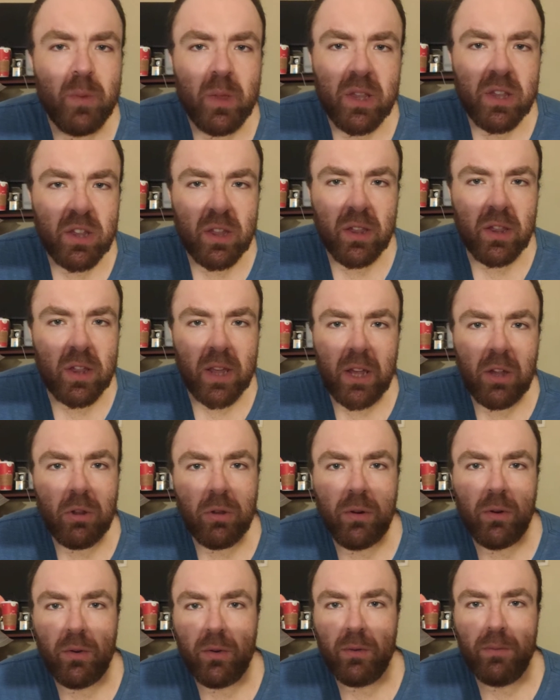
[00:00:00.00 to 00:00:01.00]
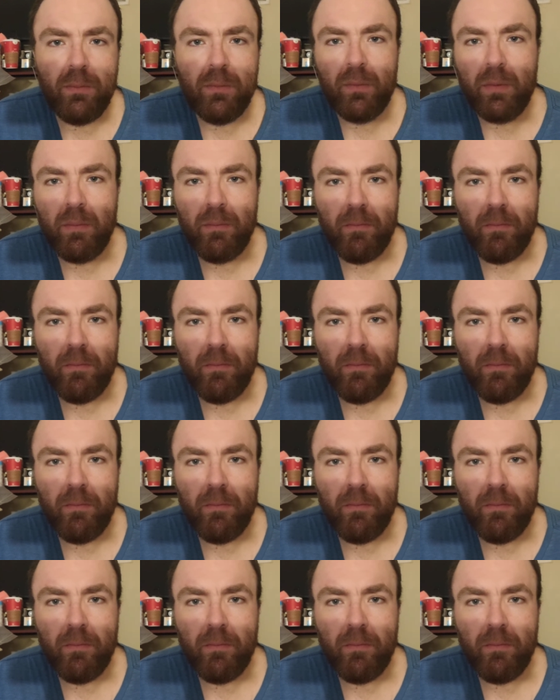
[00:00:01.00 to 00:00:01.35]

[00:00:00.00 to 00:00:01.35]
sensational,